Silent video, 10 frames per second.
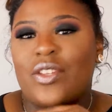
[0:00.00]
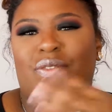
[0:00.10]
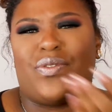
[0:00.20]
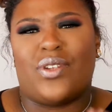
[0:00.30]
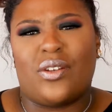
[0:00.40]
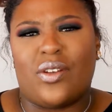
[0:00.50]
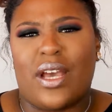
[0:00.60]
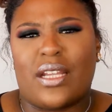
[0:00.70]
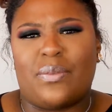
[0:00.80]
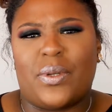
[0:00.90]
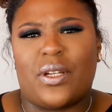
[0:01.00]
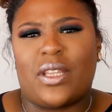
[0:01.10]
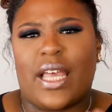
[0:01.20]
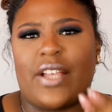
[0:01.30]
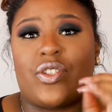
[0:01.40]
If you don't know how to put on
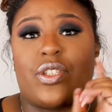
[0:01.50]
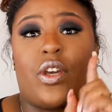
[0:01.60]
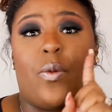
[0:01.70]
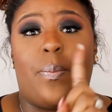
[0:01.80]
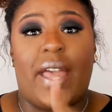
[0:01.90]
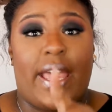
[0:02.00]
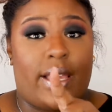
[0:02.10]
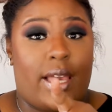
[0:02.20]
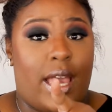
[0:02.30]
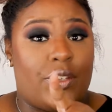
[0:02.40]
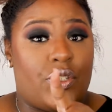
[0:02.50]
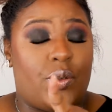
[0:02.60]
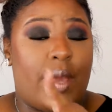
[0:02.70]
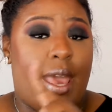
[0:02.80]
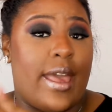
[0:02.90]
lashes, go back. I
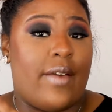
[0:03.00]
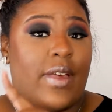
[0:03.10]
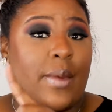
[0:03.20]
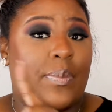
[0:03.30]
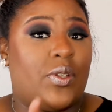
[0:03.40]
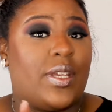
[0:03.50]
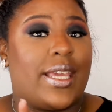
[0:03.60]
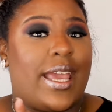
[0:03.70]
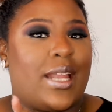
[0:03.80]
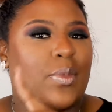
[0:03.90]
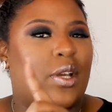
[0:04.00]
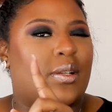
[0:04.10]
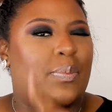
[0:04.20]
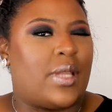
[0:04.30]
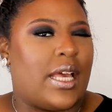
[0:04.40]
do have a beauty academy on
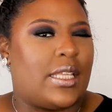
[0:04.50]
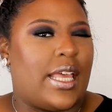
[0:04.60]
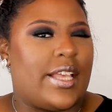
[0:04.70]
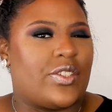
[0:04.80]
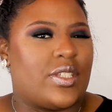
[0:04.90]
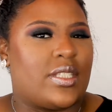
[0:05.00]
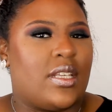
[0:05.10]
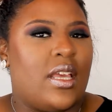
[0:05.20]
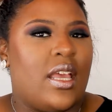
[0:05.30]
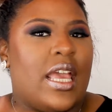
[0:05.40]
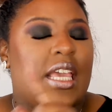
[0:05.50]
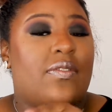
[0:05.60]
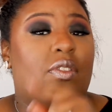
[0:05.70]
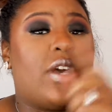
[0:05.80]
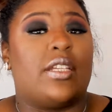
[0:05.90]
applying lashes.
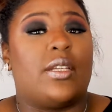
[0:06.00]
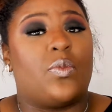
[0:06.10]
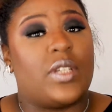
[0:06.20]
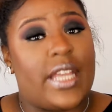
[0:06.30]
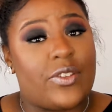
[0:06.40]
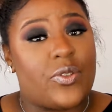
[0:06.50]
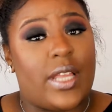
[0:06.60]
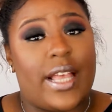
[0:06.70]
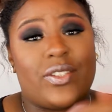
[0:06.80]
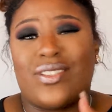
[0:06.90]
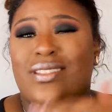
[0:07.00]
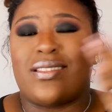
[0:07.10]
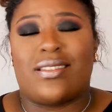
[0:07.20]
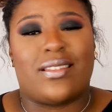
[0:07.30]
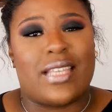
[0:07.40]
Even though I did them with natural lashes,
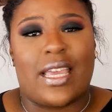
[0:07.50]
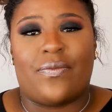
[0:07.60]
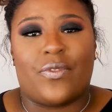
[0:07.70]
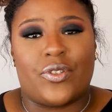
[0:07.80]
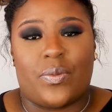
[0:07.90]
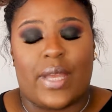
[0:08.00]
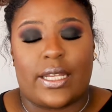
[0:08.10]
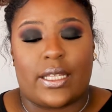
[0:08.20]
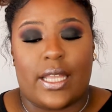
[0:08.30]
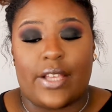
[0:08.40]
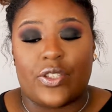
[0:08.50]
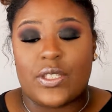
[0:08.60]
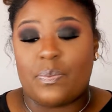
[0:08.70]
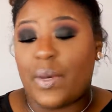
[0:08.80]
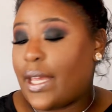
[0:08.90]
it's the same for dramatic
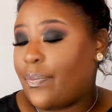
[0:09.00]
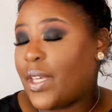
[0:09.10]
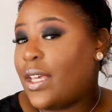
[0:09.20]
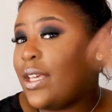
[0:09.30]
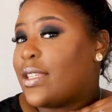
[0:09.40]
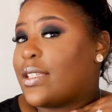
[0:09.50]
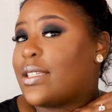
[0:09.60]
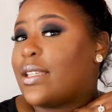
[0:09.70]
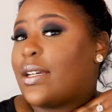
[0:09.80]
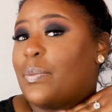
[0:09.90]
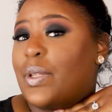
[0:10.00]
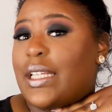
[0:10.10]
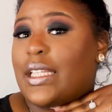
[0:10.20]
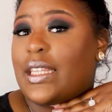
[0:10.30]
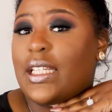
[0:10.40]
lashes. But this is the
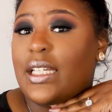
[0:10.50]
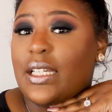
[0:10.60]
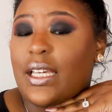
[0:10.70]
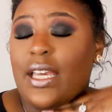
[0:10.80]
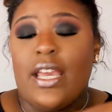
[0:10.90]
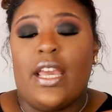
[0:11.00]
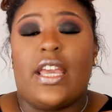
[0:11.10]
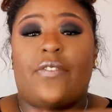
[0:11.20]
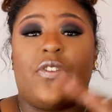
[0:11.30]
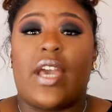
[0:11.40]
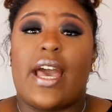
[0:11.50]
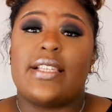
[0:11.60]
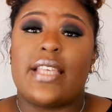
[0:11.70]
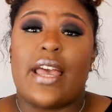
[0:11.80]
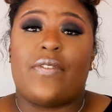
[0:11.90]
completed look. If you
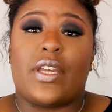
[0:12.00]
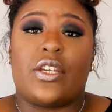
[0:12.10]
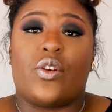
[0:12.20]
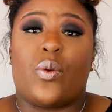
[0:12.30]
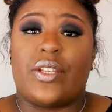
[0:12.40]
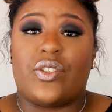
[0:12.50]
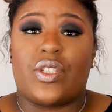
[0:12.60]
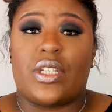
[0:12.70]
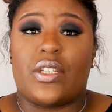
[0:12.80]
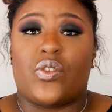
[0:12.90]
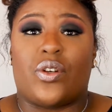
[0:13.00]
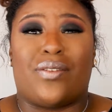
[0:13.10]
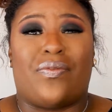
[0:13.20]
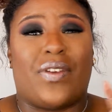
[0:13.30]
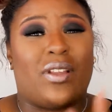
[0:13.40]
guys have any questions or
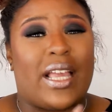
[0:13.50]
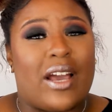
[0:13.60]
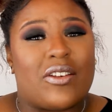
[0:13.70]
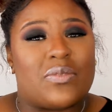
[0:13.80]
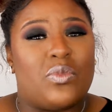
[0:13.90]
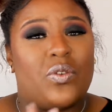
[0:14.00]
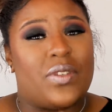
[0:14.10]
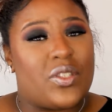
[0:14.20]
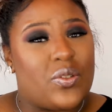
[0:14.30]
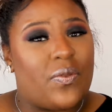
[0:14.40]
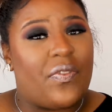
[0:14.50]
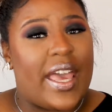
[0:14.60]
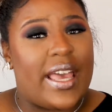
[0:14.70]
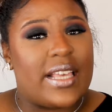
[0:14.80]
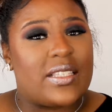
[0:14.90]
felt like I was moving too
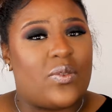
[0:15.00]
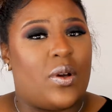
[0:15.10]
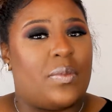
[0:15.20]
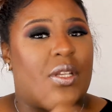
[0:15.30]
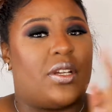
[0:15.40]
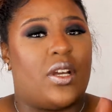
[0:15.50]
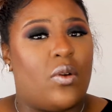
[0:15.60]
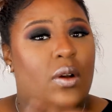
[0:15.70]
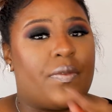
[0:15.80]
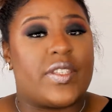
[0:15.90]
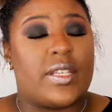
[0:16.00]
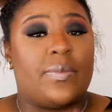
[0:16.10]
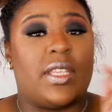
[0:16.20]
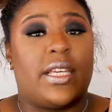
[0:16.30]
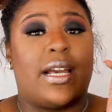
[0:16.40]
fast and want me to go over
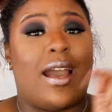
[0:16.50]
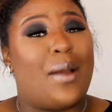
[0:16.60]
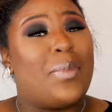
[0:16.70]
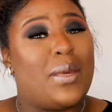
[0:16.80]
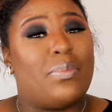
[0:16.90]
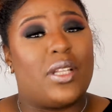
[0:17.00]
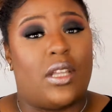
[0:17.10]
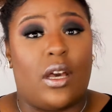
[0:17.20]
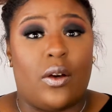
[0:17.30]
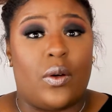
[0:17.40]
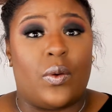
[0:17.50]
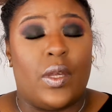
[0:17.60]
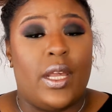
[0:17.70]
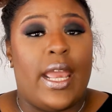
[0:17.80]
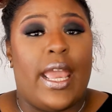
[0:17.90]
something, comment below.
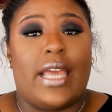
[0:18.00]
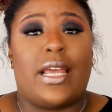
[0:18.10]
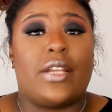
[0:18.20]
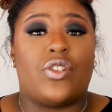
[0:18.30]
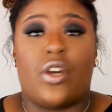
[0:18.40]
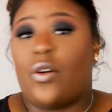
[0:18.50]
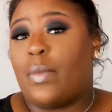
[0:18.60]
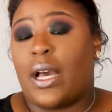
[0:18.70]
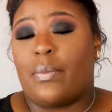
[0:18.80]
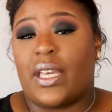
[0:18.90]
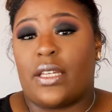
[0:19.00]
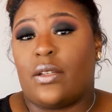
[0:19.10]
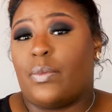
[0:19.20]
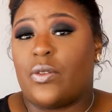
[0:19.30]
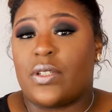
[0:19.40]
And I don't mind making a
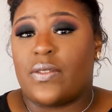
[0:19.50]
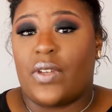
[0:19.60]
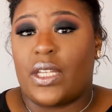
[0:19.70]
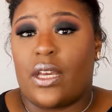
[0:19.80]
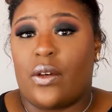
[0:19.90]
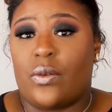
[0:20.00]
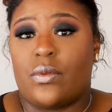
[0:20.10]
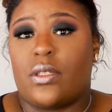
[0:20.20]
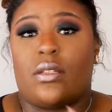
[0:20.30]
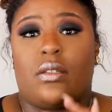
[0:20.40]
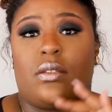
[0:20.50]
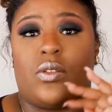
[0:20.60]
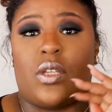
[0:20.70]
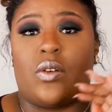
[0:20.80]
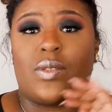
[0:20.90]
bonus video to, you
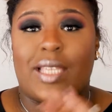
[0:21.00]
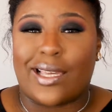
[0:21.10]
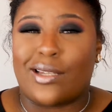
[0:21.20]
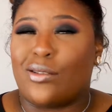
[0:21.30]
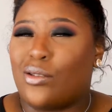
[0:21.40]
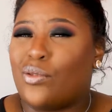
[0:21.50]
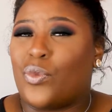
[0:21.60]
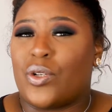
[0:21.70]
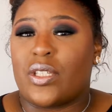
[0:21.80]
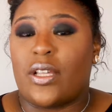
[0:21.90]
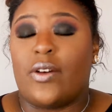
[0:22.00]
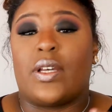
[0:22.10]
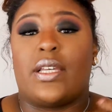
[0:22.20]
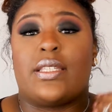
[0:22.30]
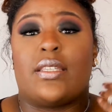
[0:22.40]
know, take it a little more slow,
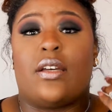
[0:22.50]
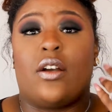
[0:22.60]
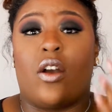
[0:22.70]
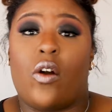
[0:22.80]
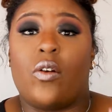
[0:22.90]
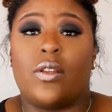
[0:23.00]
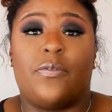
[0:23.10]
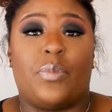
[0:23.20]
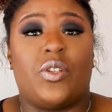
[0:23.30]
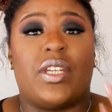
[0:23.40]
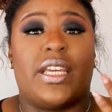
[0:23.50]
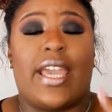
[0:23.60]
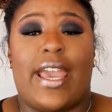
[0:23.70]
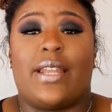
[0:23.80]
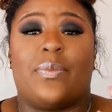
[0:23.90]
because the goal of Beauty
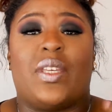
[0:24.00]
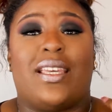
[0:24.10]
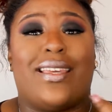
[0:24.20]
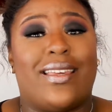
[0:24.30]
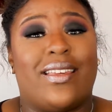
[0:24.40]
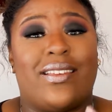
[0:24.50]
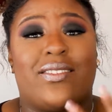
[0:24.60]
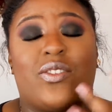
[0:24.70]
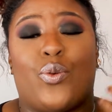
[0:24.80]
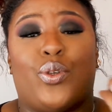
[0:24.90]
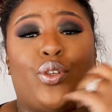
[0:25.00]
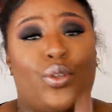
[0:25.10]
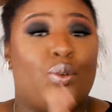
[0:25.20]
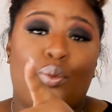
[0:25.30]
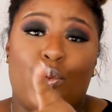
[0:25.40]
Academy is so
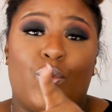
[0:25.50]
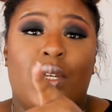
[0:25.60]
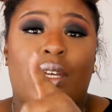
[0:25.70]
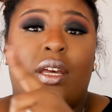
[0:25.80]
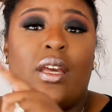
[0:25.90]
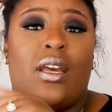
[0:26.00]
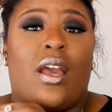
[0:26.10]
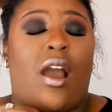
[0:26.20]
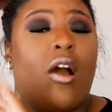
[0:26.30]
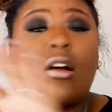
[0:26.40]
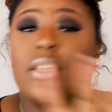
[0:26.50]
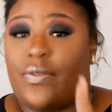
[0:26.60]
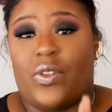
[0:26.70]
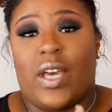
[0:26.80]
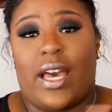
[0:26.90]
all of
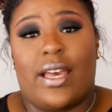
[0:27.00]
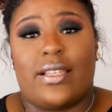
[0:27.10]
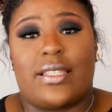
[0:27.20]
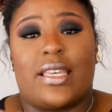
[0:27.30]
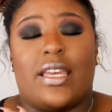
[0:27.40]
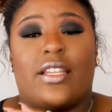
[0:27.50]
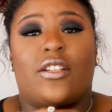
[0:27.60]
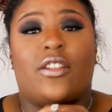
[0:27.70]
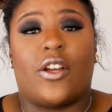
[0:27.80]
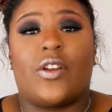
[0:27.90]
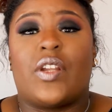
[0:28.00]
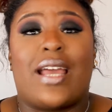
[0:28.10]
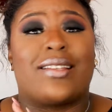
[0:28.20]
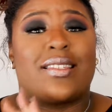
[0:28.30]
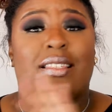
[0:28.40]
you guys can learn how
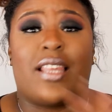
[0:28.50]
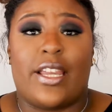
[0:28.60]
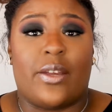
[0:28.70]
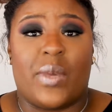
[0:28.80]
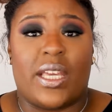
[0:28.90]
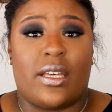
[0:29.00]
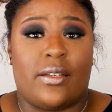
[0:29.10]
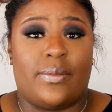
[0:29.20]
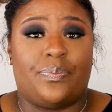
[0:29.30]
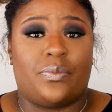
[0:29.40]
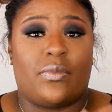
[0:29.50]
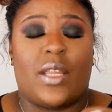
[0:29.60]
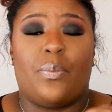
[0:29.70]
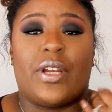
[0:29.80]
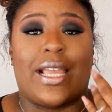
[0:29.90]
to slay your makeup
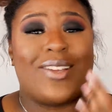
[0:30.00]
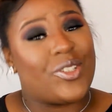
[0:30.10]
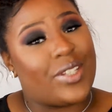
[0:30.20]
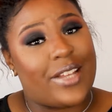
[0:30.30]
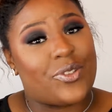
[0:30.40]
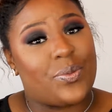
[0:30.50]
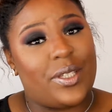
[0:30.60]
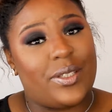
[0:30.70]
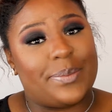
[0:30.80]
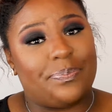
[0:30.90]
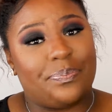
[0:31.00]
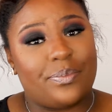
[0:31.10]
and bring out your natural beauty.